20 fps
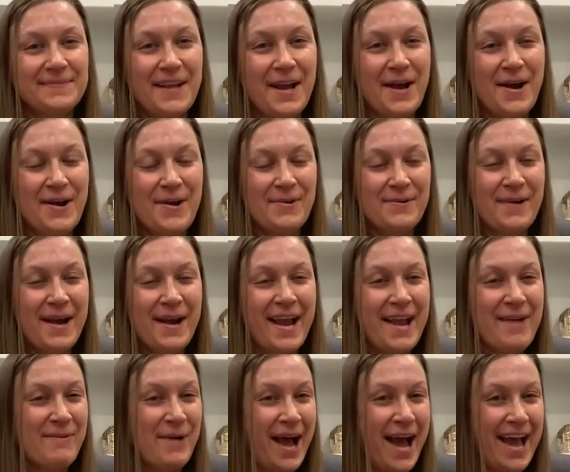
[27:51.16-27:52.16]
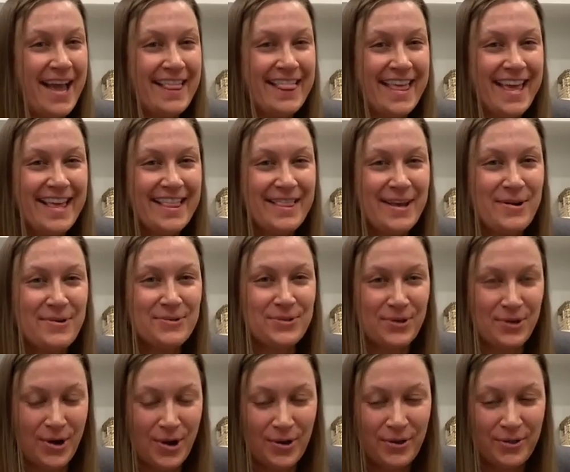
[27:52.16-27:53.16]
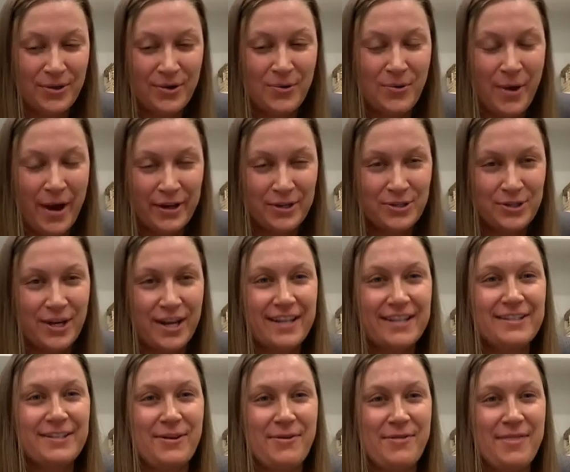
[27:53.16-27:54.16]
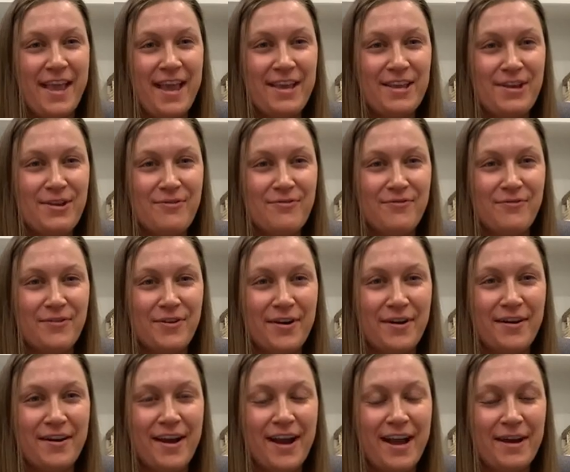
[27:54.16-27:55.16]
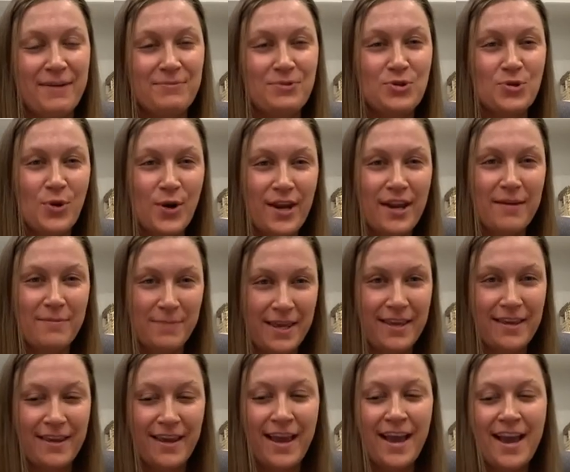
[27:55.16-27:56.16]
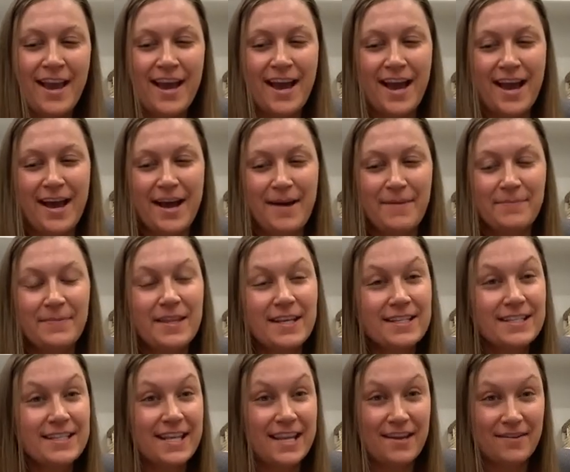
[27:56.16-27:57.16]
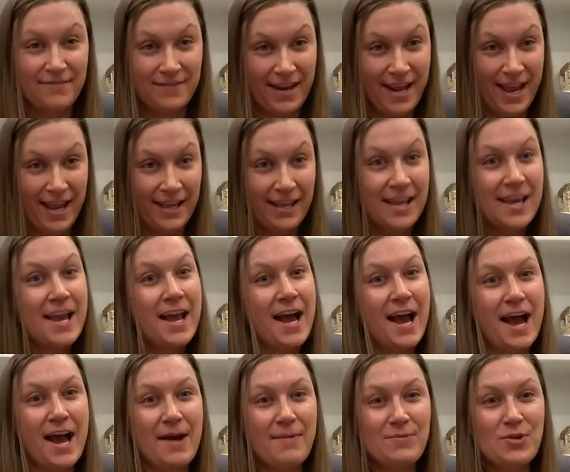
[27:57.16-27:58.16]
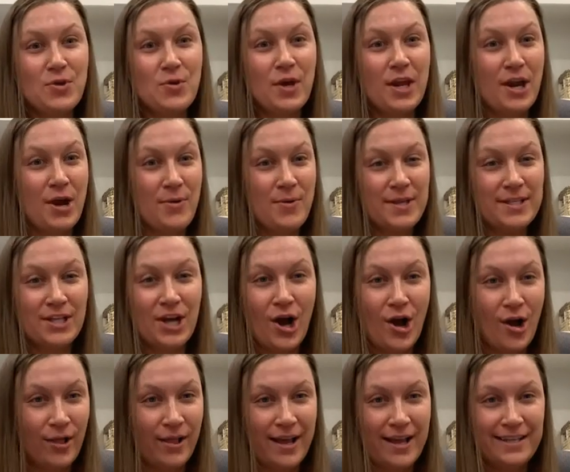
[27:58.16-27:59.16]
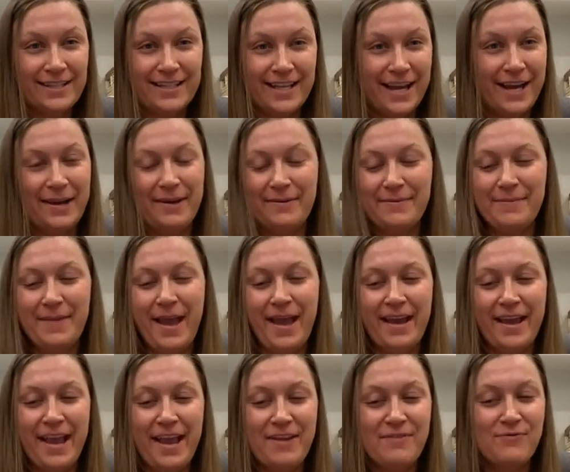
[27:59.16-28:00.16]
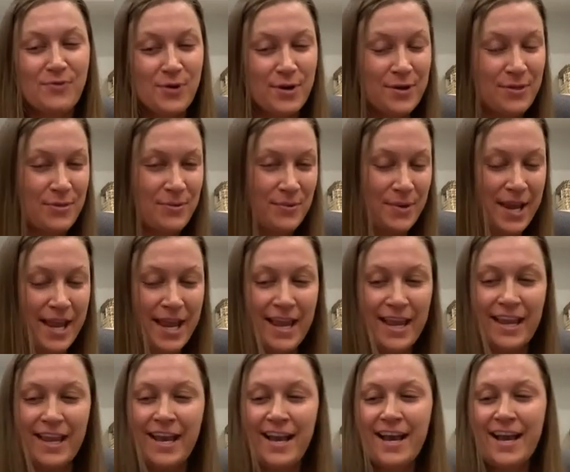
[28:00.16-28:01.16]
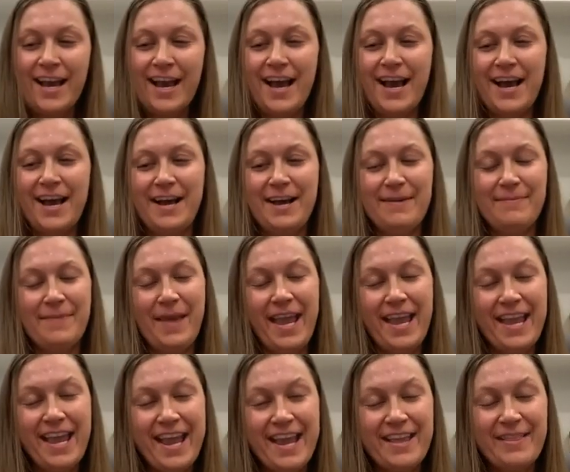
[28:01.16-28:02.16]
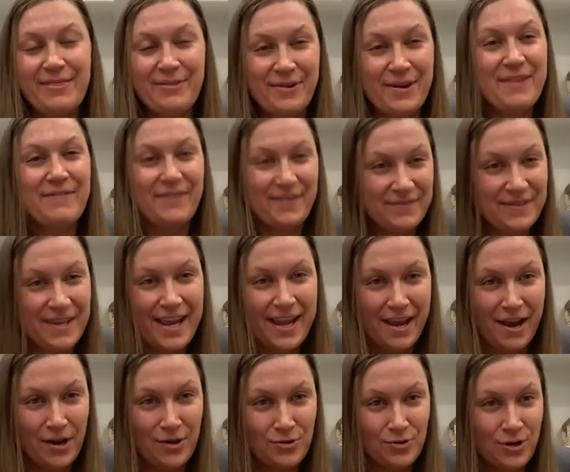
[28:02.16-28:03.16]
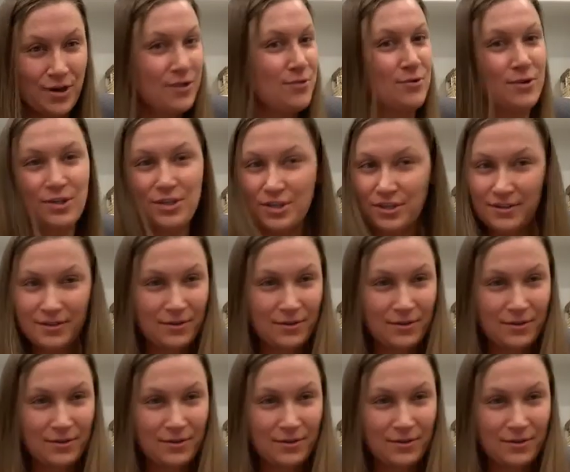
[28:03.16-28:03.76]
All right. Well, I think those are all the questions. So thank you for joining me this evening. You can always call us at 843-883-5800 or just